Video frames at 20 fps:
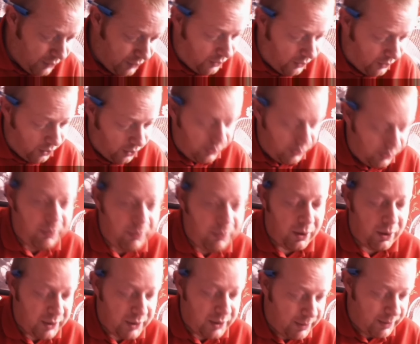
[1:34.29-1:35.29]
4,
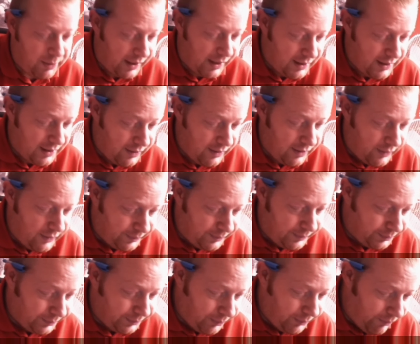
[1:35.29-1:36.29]
3-point perspective.
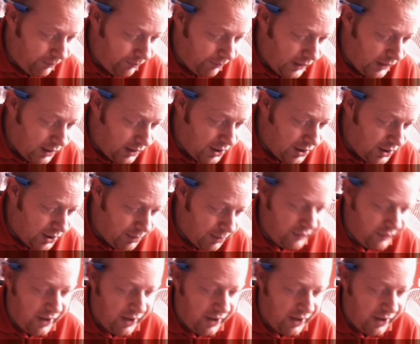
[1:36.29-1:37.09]
Chapter